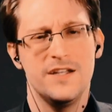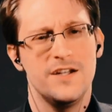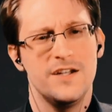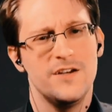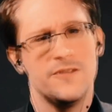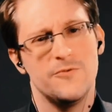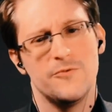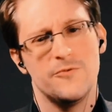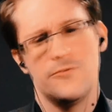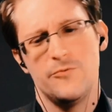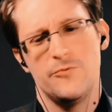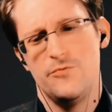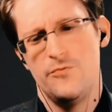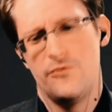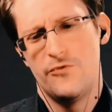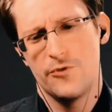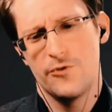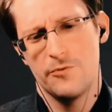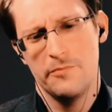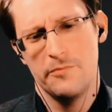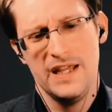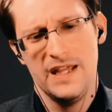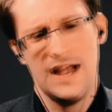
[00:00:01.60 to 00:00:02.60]
You know,
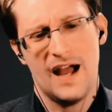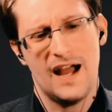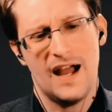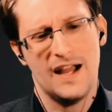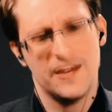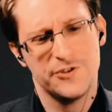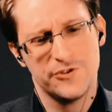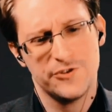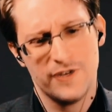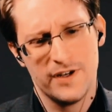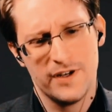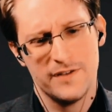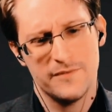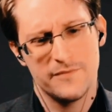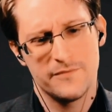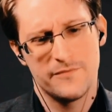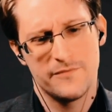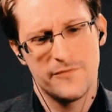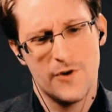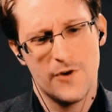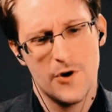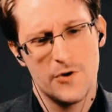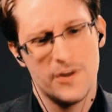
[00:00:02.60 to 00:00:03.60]
for me, I try to
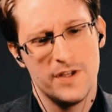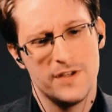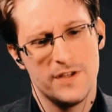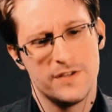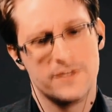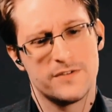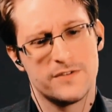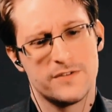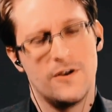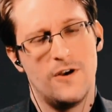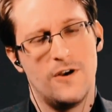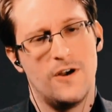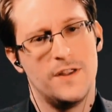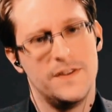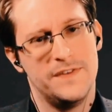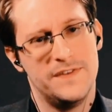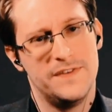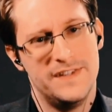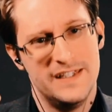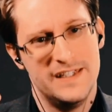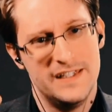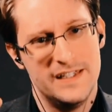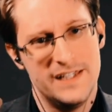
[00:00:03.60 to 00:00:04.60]
focus
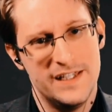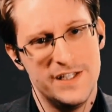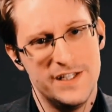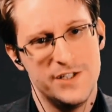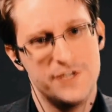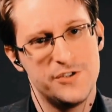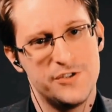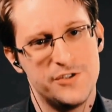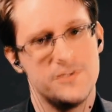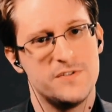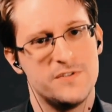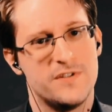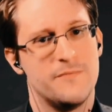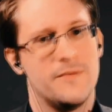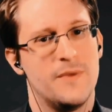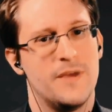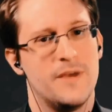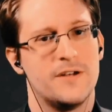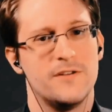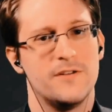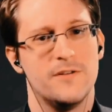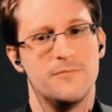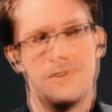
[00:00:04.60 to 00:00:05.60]
on the issues that
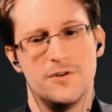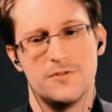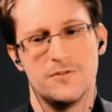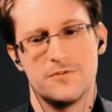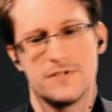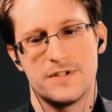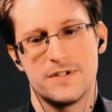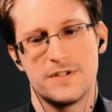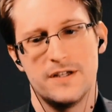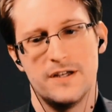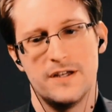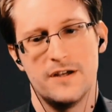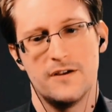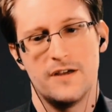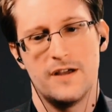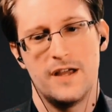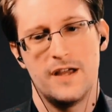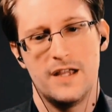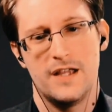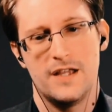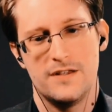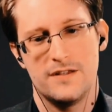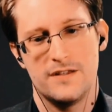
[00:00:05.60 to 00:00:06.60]
matter the most
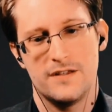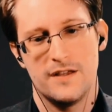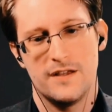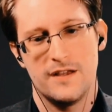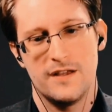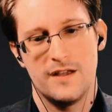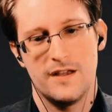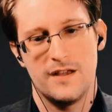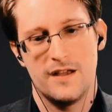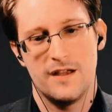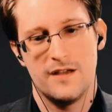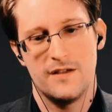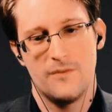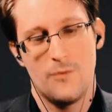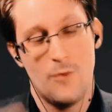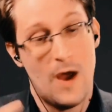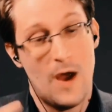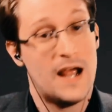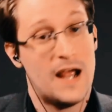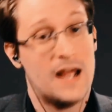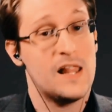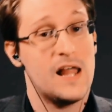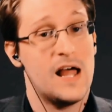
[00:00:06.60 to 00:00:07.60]
here. And
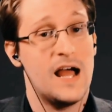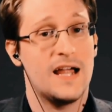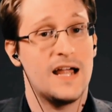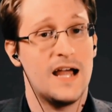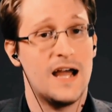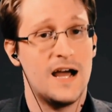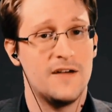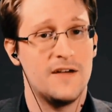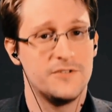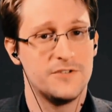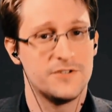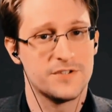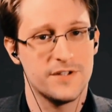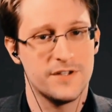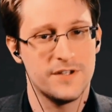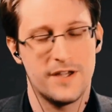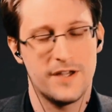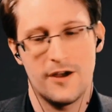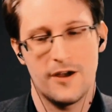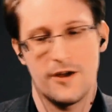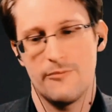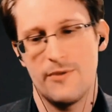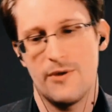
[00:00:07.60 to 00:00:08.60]
while I
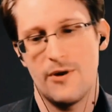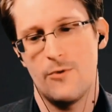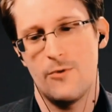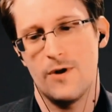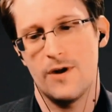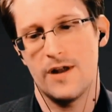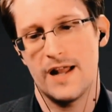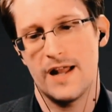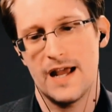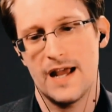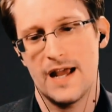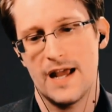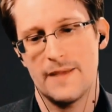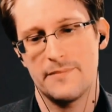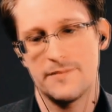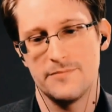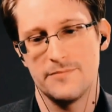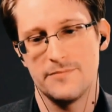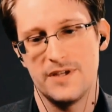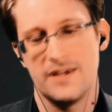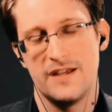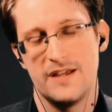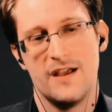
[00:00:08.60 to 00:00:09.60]
obviously care about what
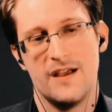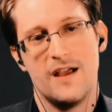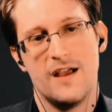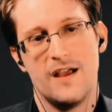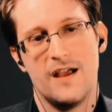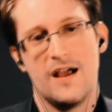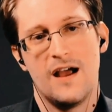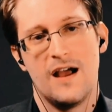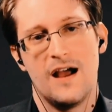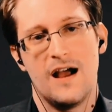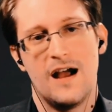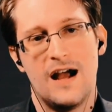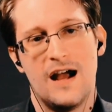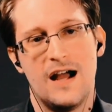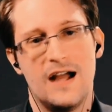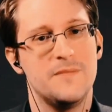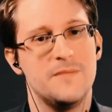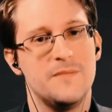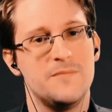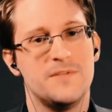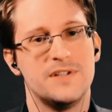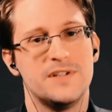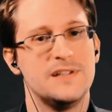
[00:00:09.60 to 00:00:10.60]
happens to me,
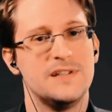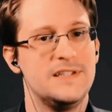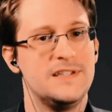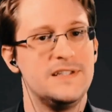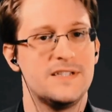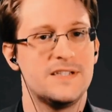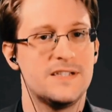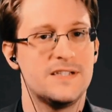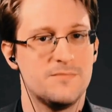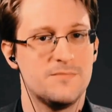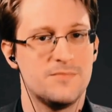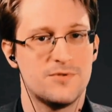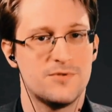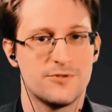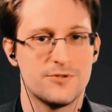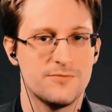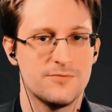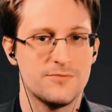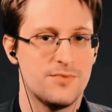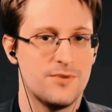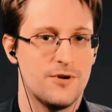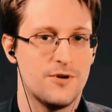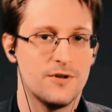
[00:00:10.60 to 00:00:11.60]
I am the least
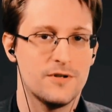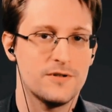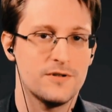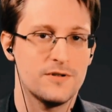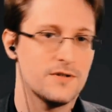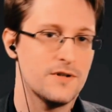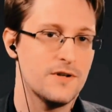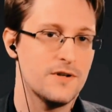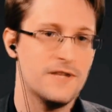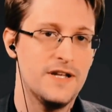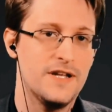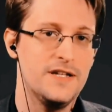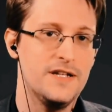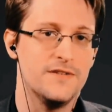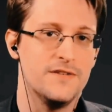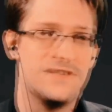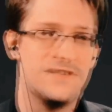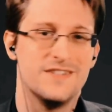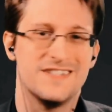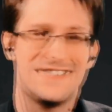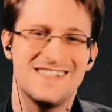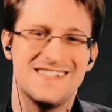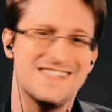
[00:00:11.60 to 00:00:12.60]
important part of any
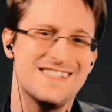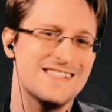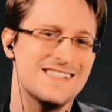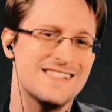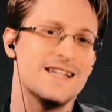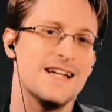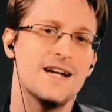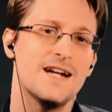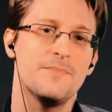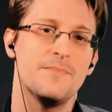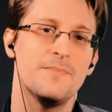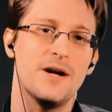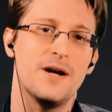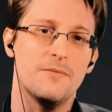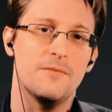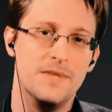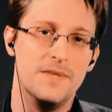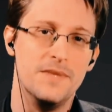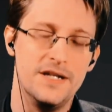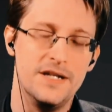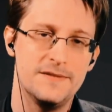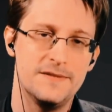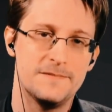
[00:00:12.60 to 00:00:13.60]
of this. This is not
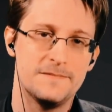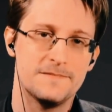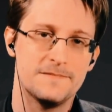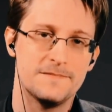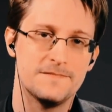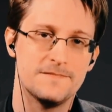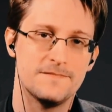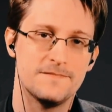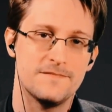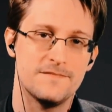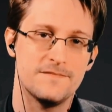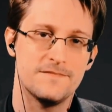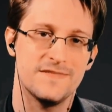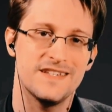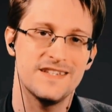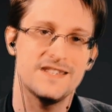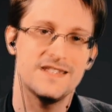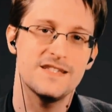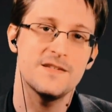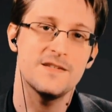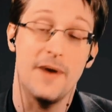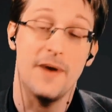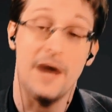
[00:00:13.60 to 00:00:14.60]
about me.
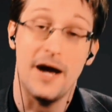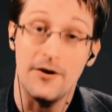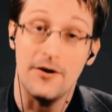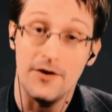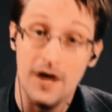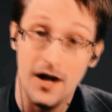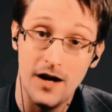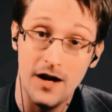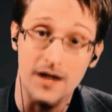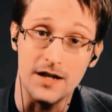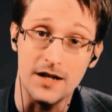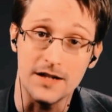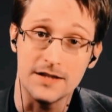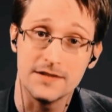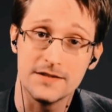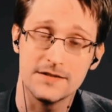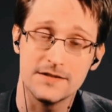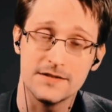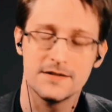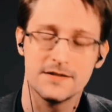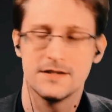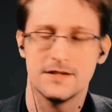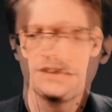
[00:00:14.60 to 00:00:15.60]
This is about
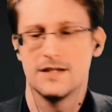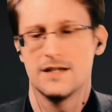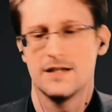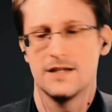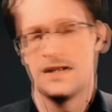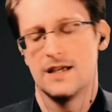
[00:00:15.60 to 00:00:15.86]
us.